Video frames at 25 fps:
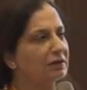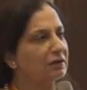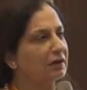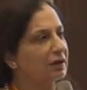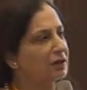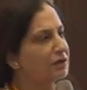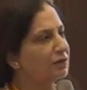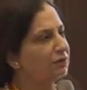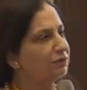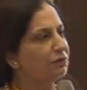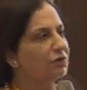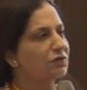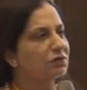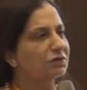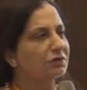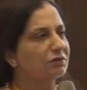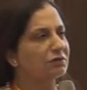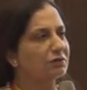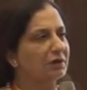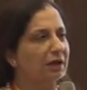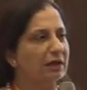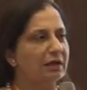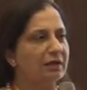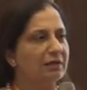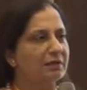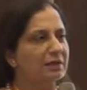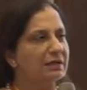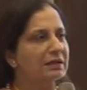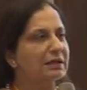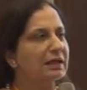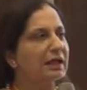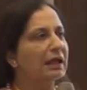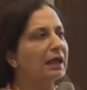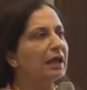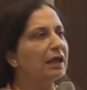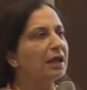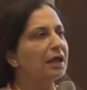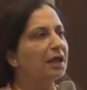transfusion triggers.
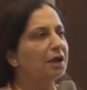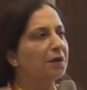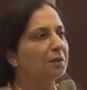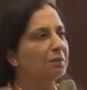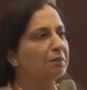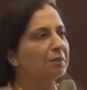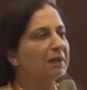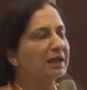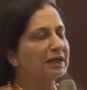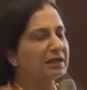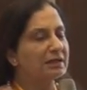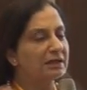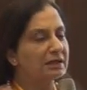But